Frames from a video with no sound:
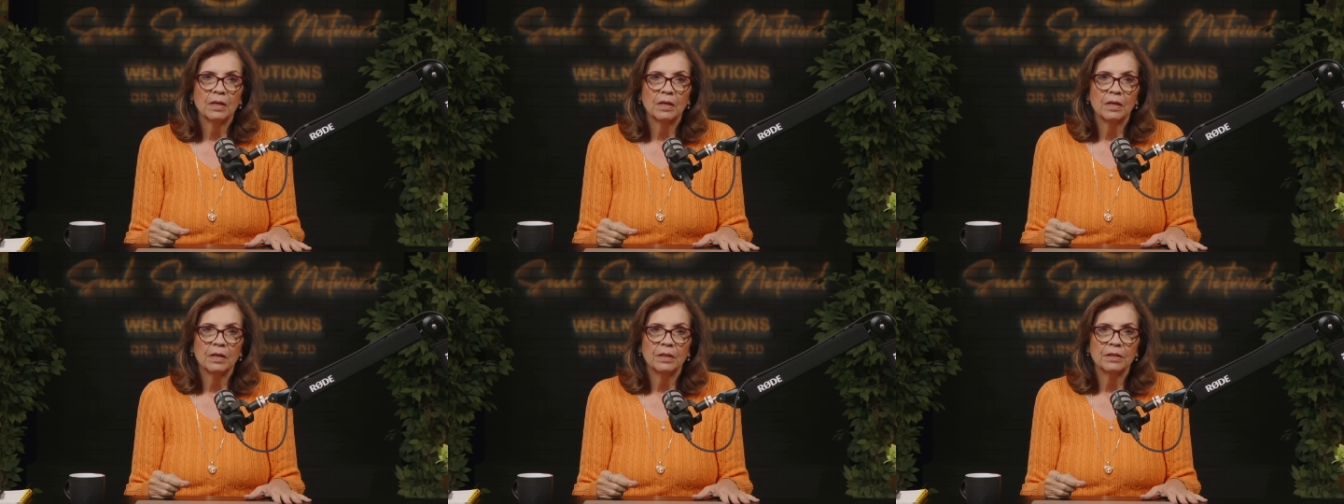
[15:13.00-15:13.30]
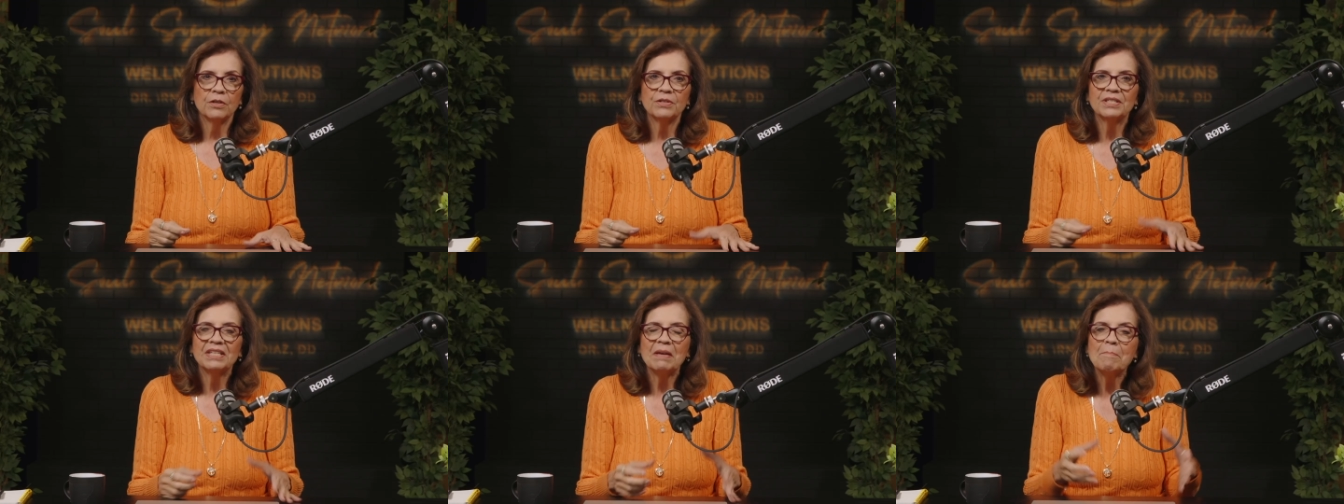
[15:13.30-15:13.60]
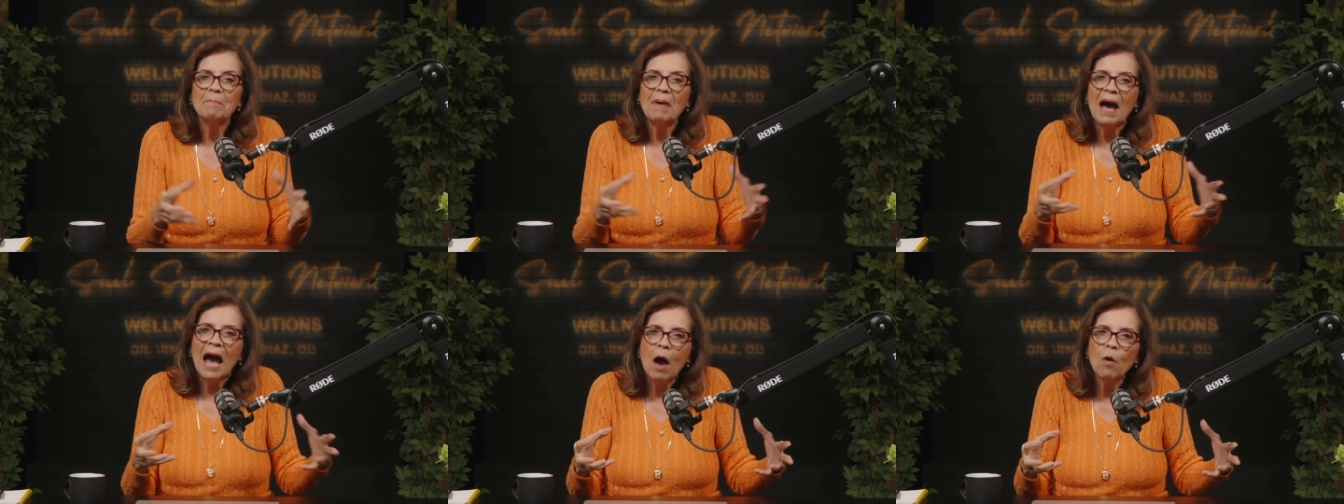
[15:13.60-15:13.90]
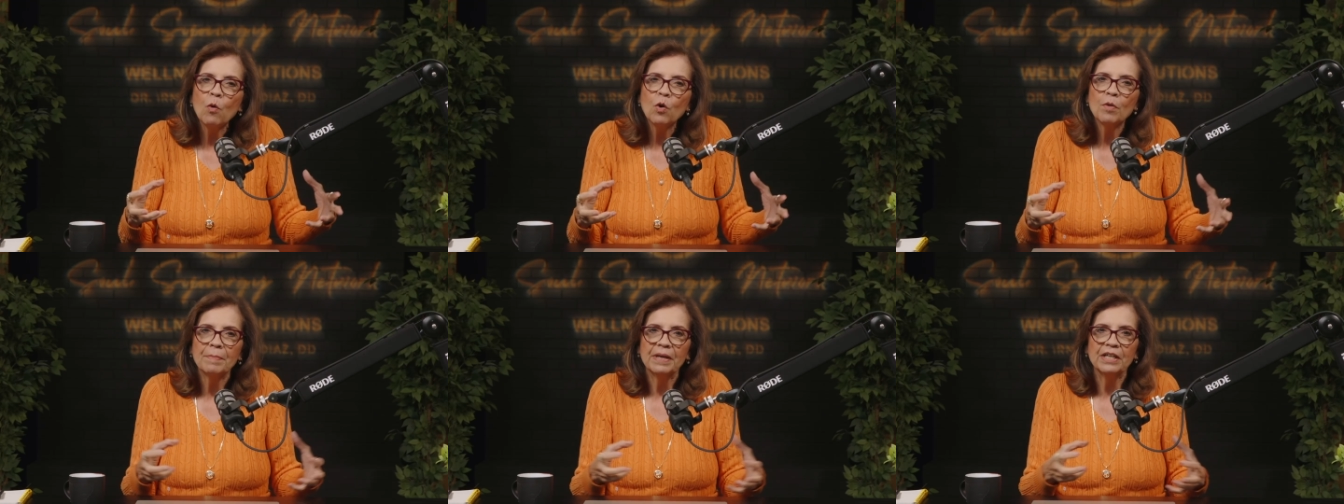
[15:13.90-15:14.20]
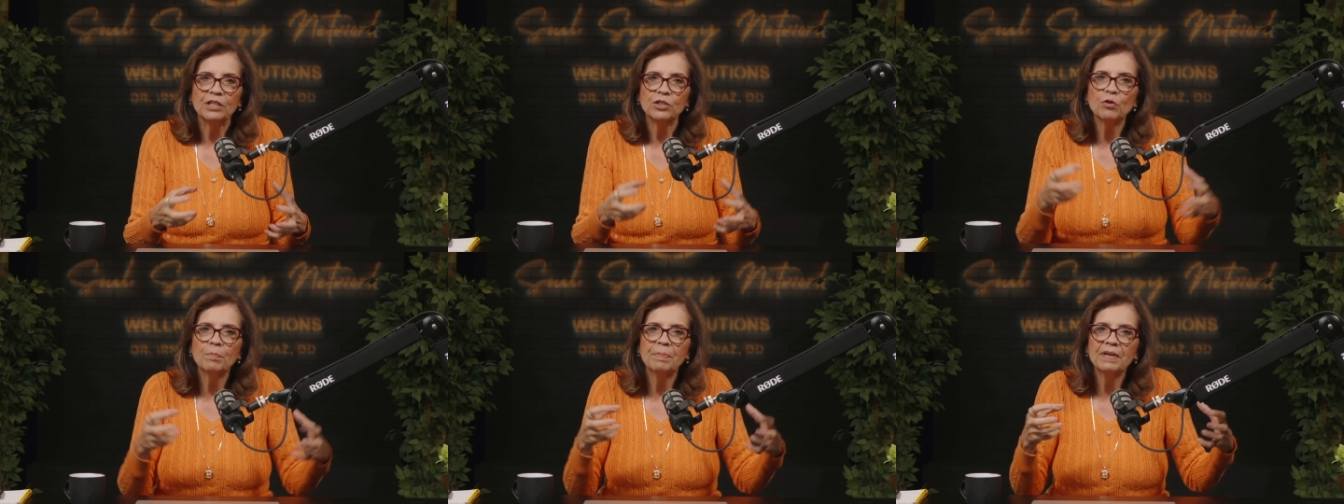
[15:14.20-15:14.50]
There's
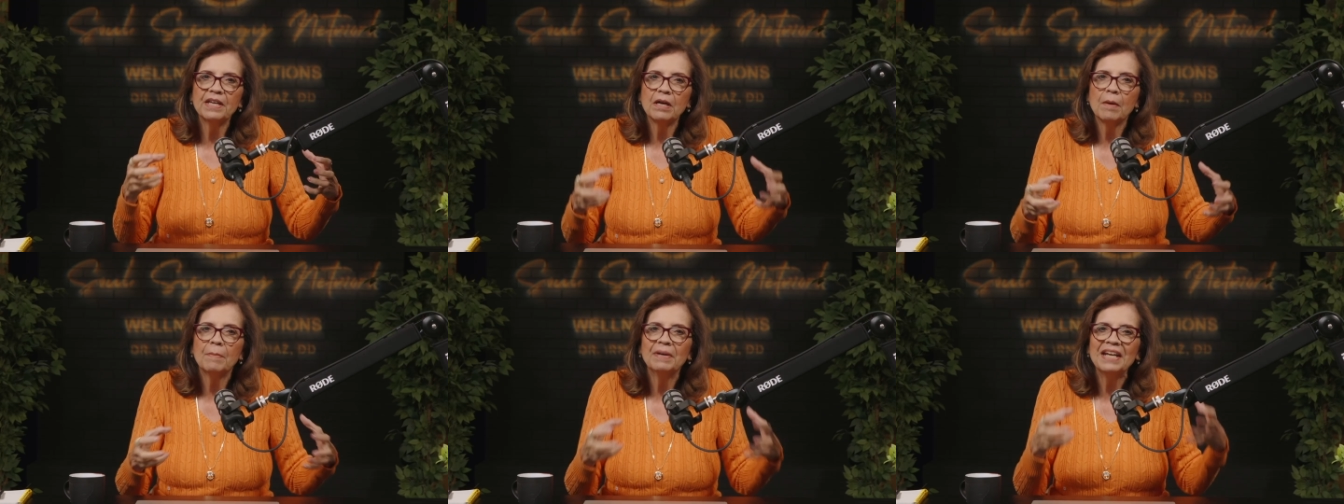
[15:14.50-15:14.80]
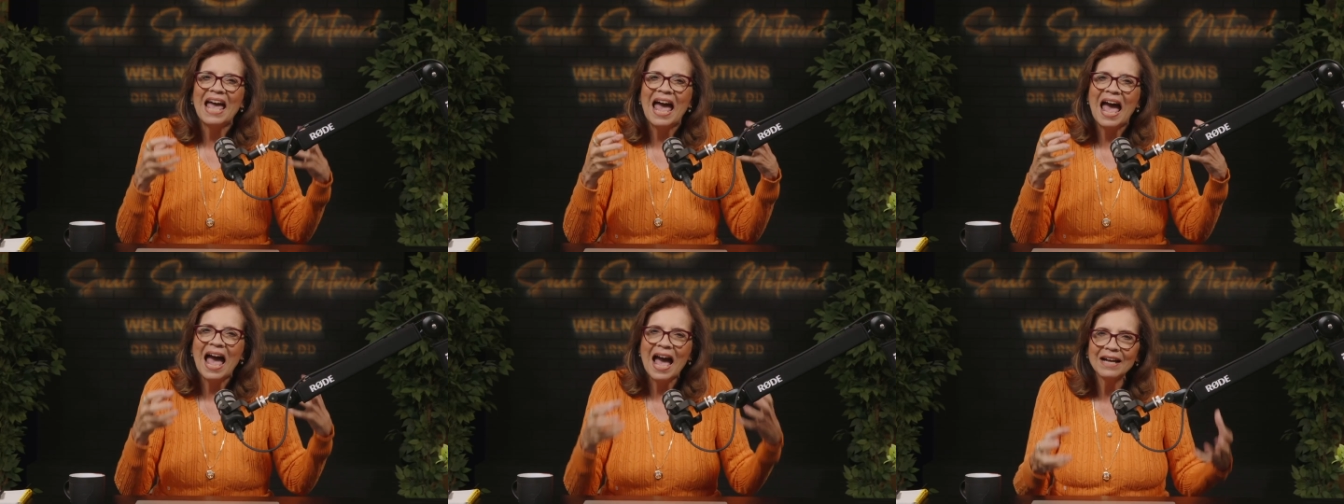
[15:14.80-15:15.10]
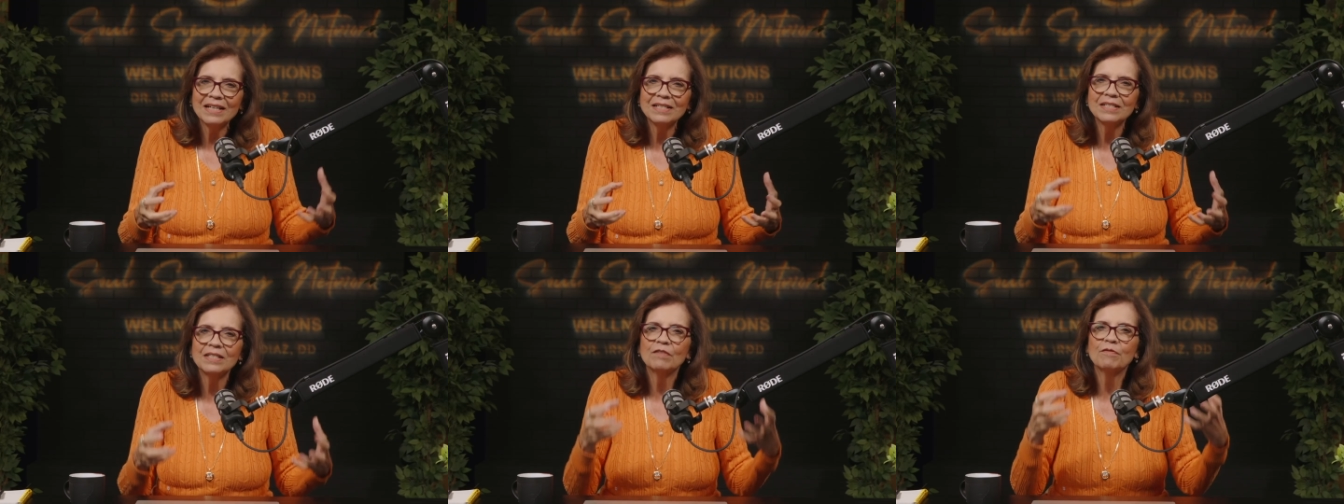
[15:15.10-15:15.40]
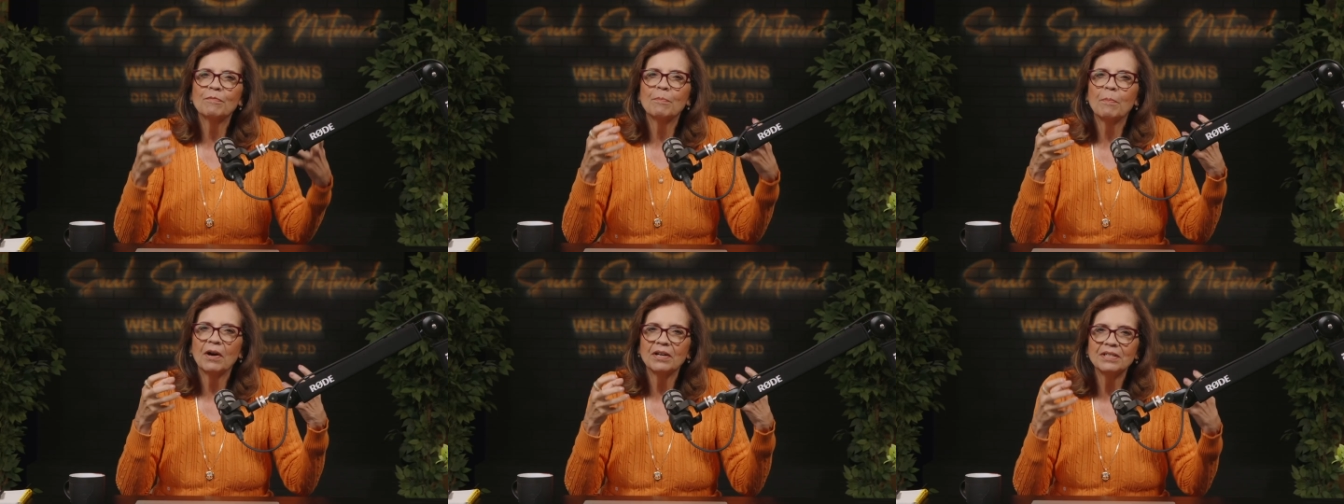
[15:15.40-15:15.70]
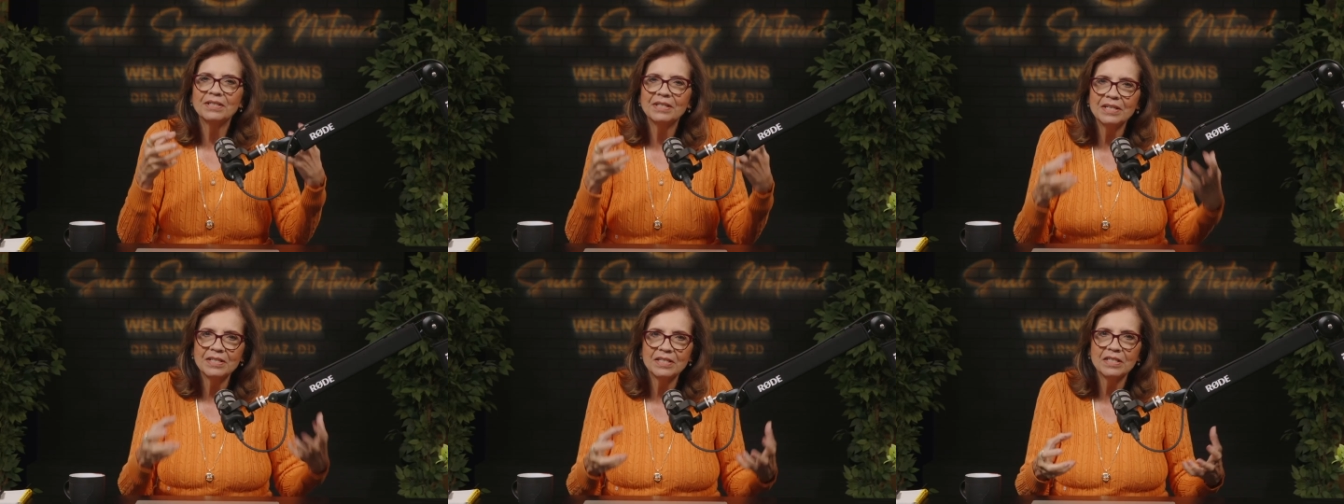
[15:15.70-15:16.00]
empowerment. You become an active
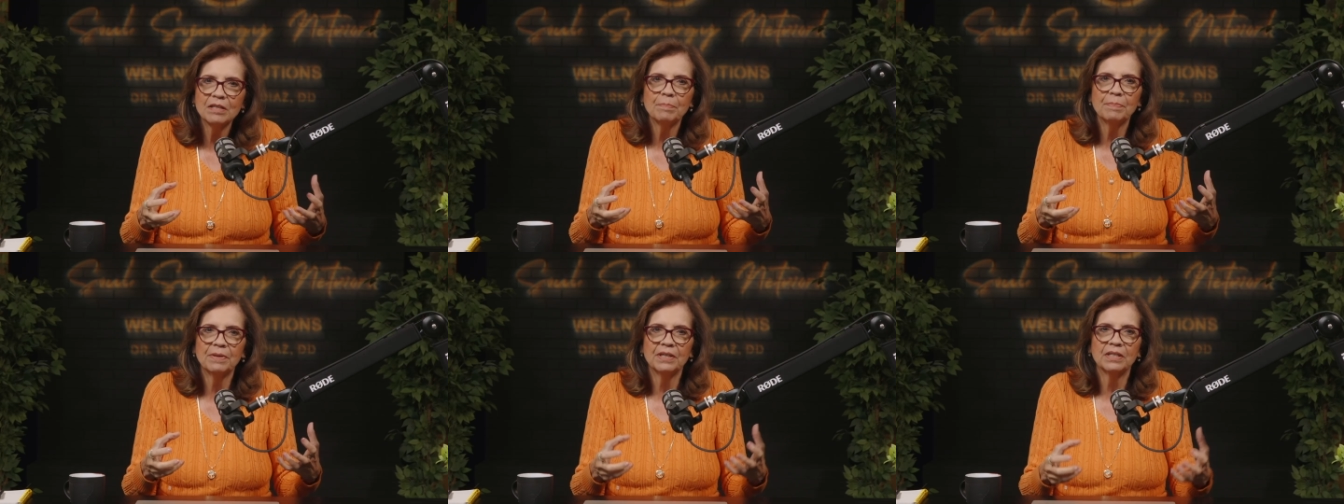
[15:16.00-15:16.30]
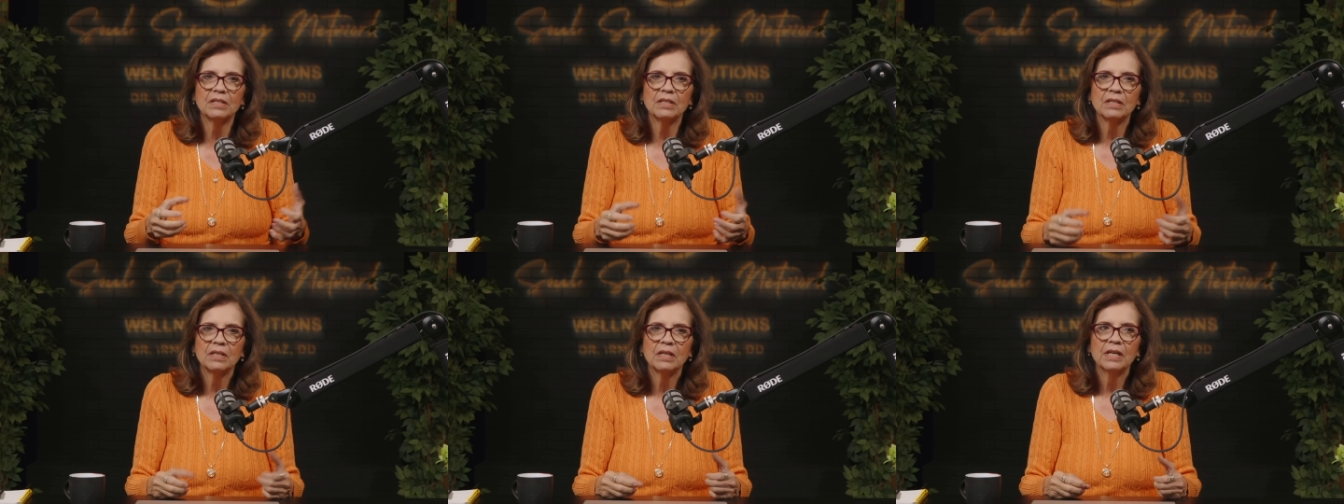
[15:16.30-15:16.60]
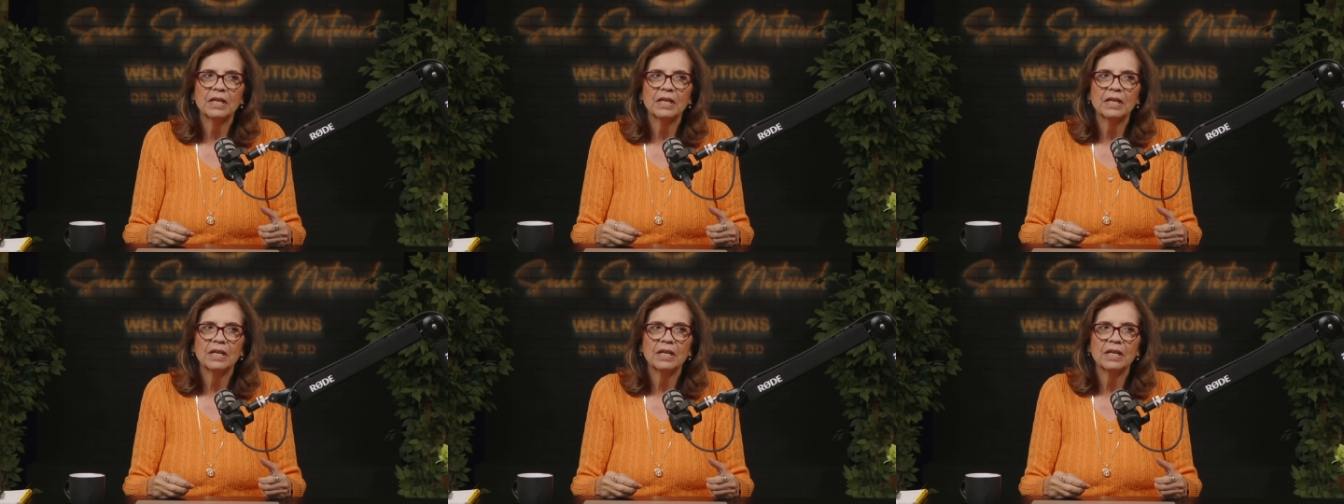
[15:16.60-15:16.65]
participant